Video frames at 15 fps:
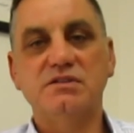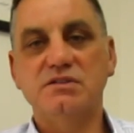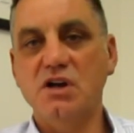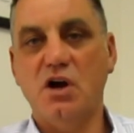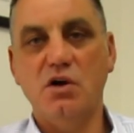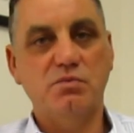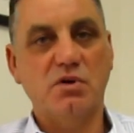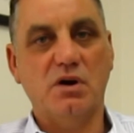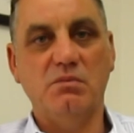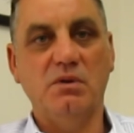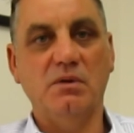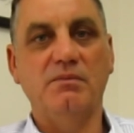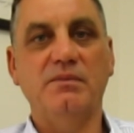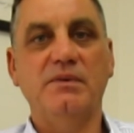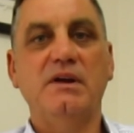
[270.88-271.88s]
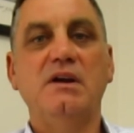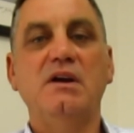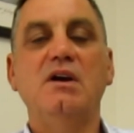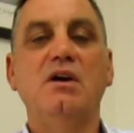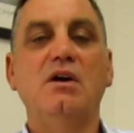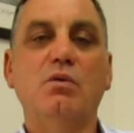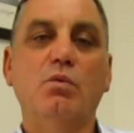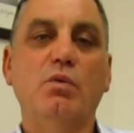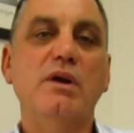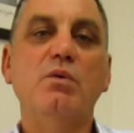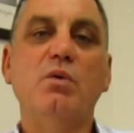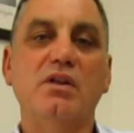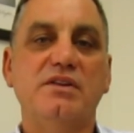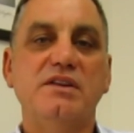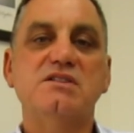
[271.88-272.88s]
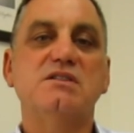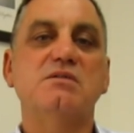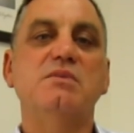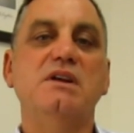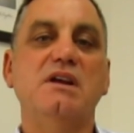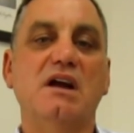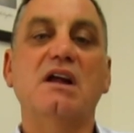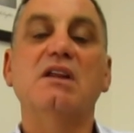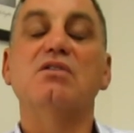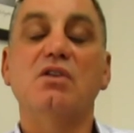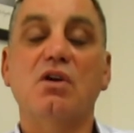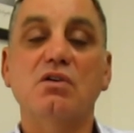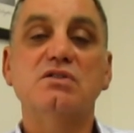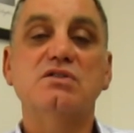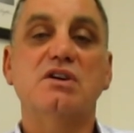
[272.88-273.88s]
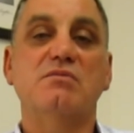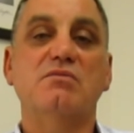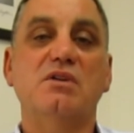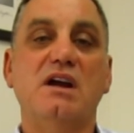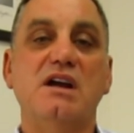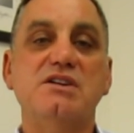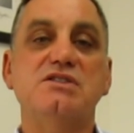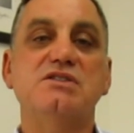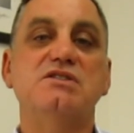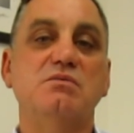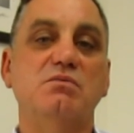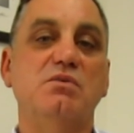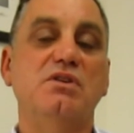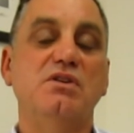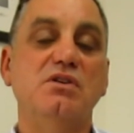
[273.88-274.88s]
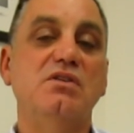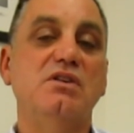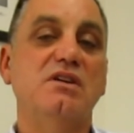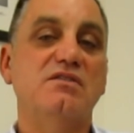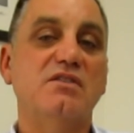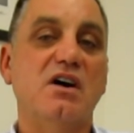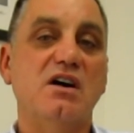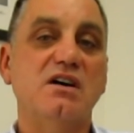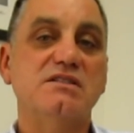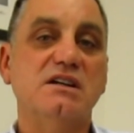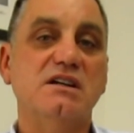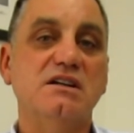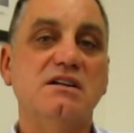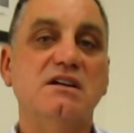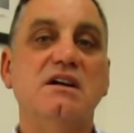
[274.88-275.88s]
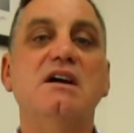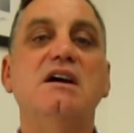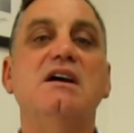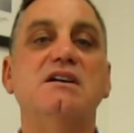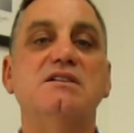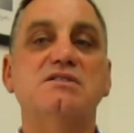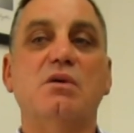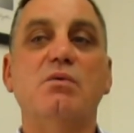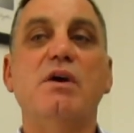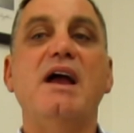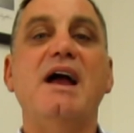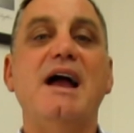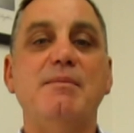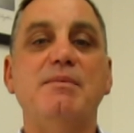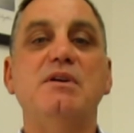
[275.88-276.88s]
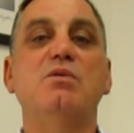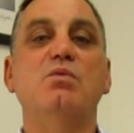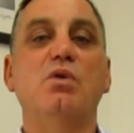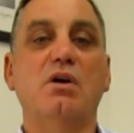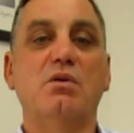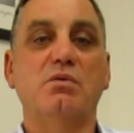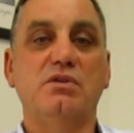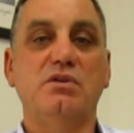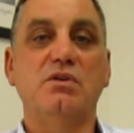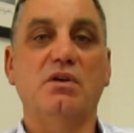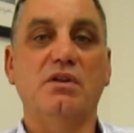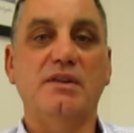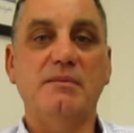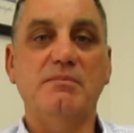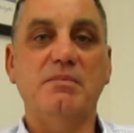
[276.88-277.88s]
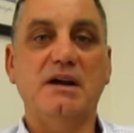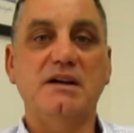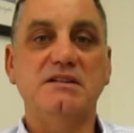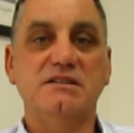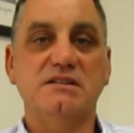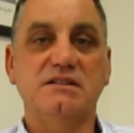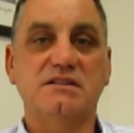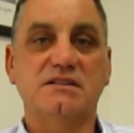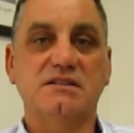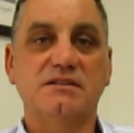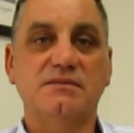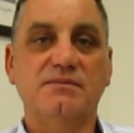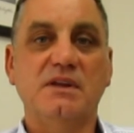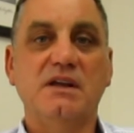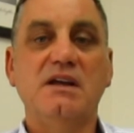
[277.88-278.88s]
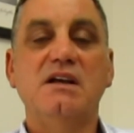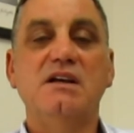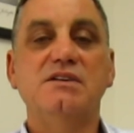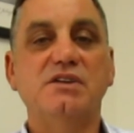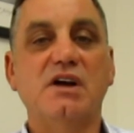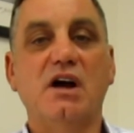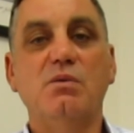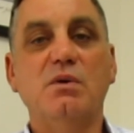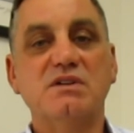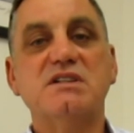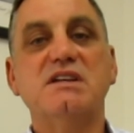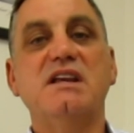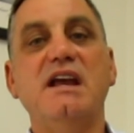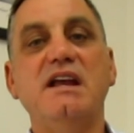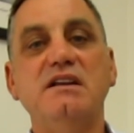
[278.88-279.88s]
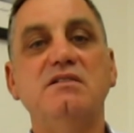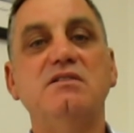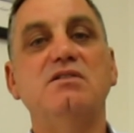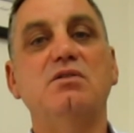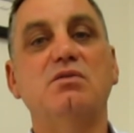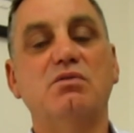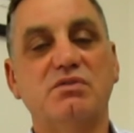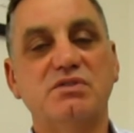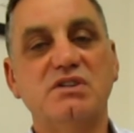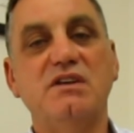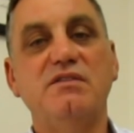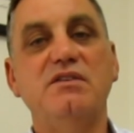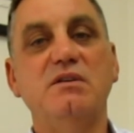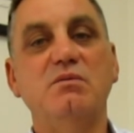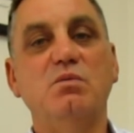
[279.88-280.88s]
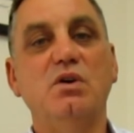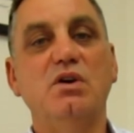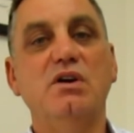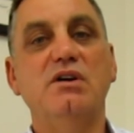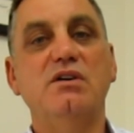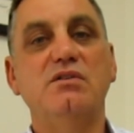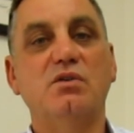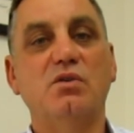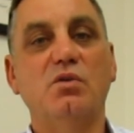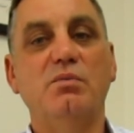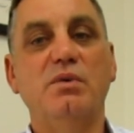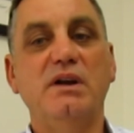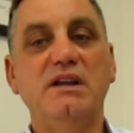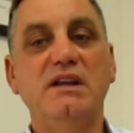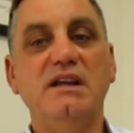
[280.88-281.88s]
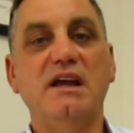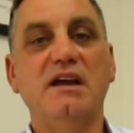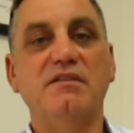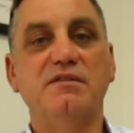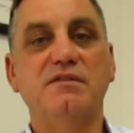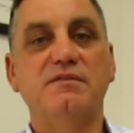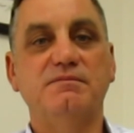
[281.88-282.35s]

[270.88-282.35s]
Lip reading: No problem. We want this to be a long-term relationship with you, the advisor, so we're happy to work with you on that basis. So once again, you'll receive it in Word or PDF.